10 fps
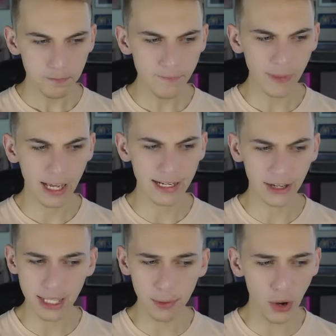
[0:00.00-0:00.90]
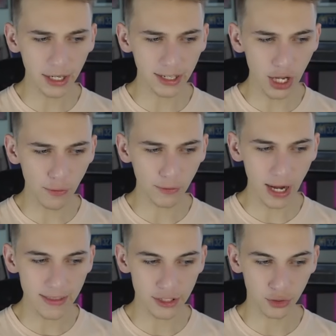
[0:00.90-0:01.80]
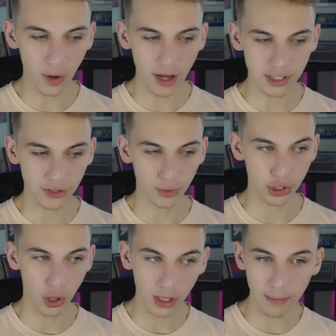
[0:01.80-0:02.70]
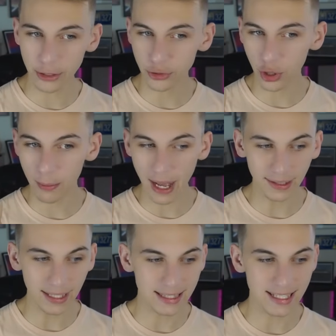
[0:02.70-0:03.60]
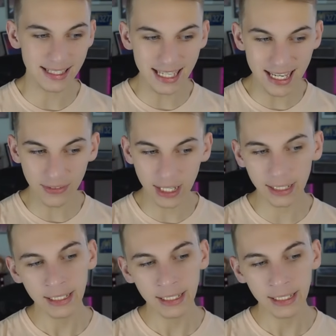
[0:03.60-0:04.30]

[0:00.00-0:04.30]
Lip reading: Now, keep it going into the overnight. This crosses through the Charlotte Metro by late this evening,